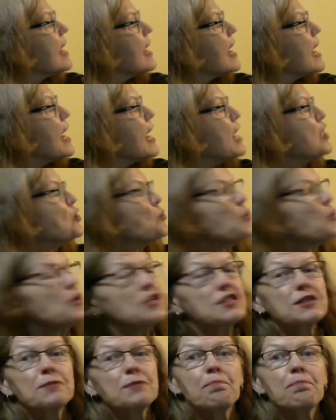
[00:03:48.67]
It
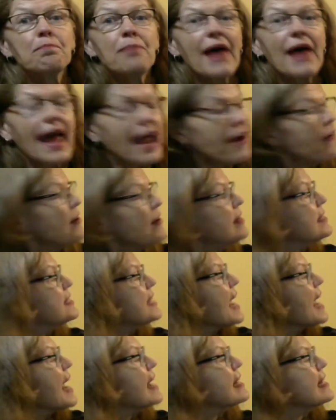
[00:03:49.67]
was Parrot
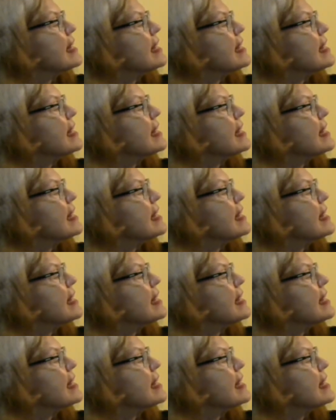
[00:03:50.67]
and